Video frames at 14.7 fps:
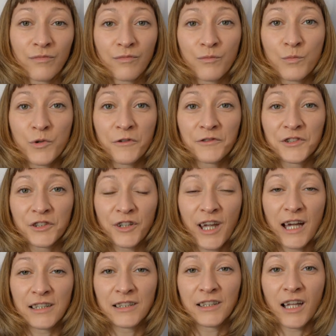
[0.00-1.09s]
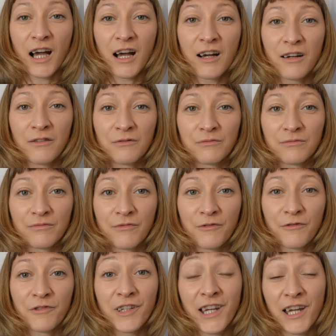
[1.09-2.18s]
moved to Canada,
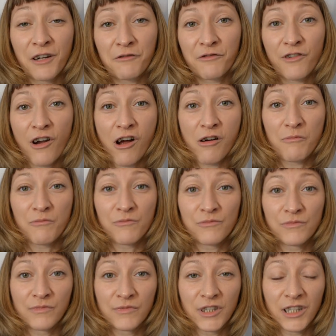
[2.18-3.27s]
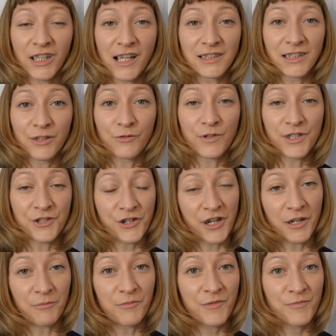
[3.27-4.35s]
fleeing from the Nazi
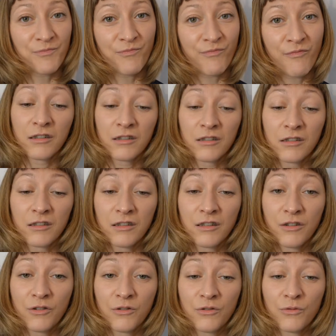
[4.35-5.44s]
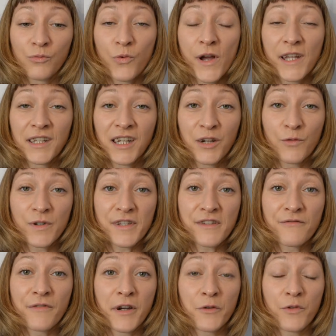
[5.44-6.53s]
regime when he was
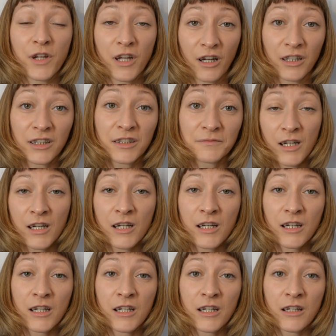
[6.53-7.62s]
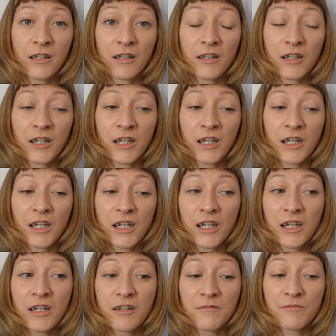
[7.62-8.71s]
very young.
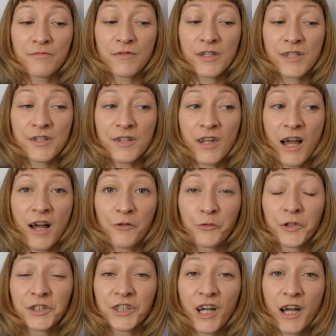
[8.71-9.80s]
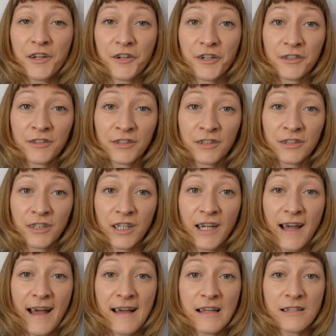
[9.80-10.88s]
He is now retired. He
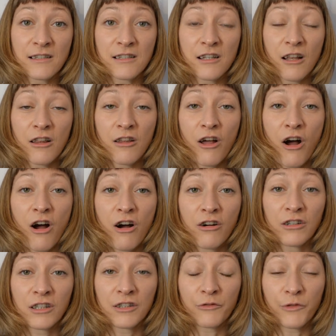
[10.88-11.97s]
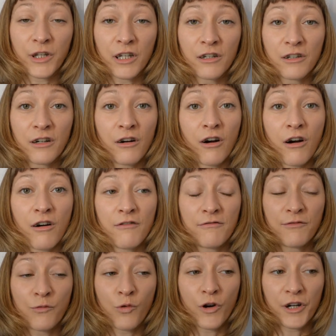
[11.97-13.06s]
has a long career
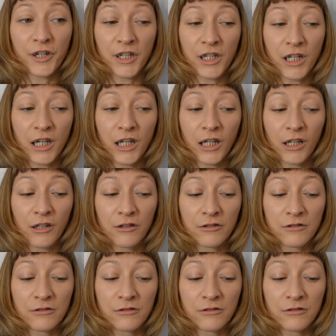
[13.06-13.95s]
of working